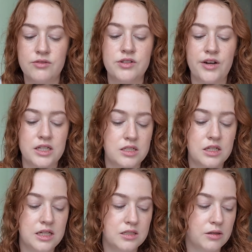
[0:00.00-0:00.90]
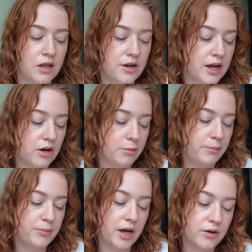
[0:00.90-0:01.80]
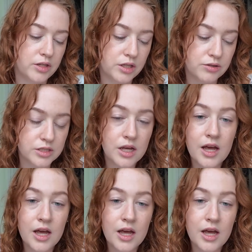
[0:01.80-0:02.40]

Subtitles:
of device you need to learn how to use.